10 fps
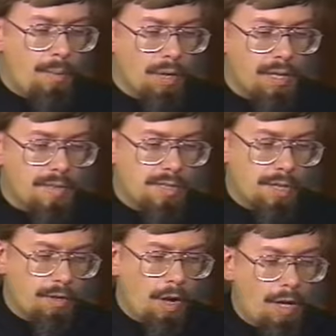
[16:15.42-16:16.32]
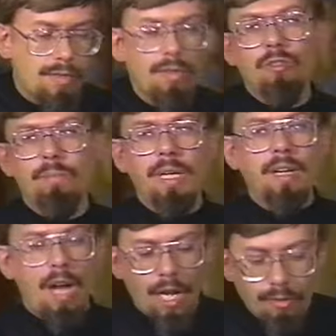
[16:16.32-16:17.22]
were considered also to be
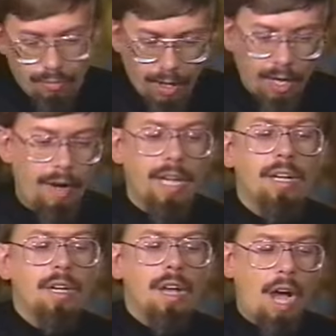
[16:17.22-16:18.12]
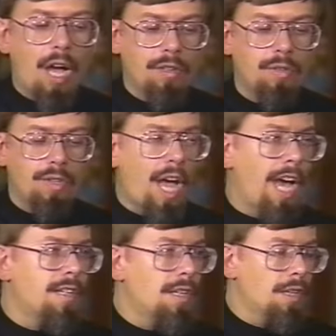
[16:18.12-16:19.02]
contrary to the
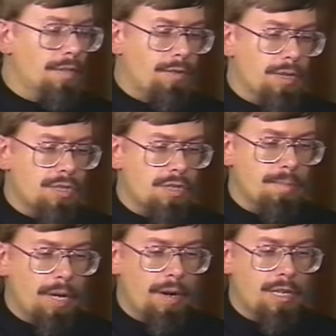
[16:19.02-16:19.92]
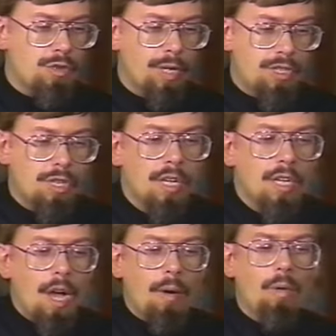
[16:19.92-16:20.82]
ideal of Christian marriage,
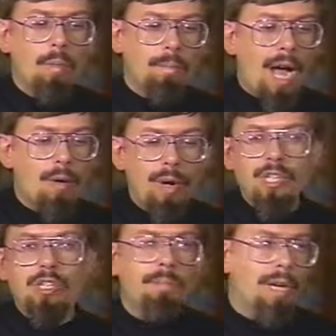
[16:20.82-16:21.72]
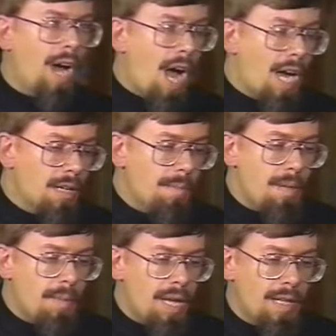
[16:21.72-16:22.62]
by which
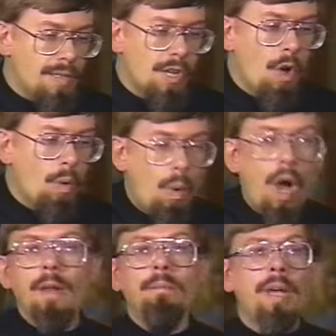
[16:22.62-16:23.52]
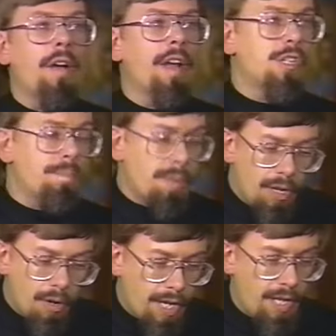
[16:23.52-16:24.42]
monogamy means one marriage
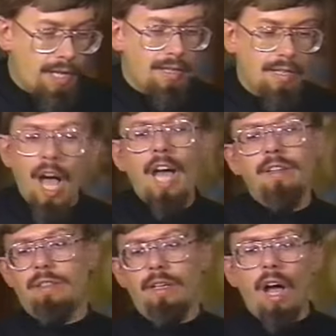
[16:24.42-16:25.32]
period, not